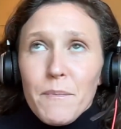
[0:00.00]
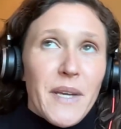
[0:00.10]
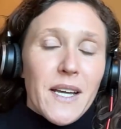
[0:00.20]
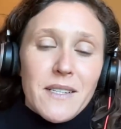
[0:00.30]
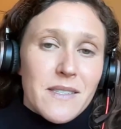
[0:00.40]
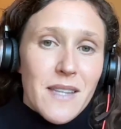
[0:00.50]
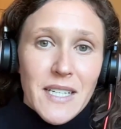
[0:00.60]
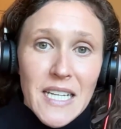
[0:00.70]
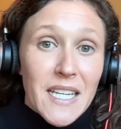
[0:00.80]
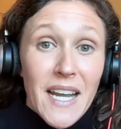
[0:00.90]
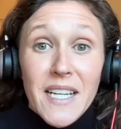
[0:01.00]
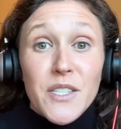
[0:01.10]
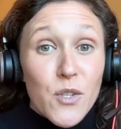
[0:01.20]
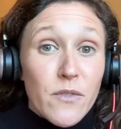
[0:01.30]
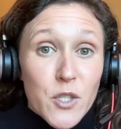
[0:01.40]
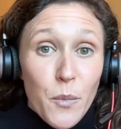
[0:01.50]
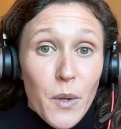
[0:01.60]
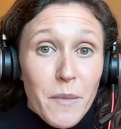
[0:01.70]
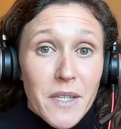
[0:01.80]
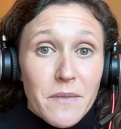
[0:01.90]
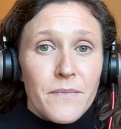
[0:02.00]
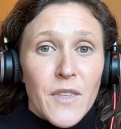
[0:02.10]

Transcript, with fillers: because they need a service appointment.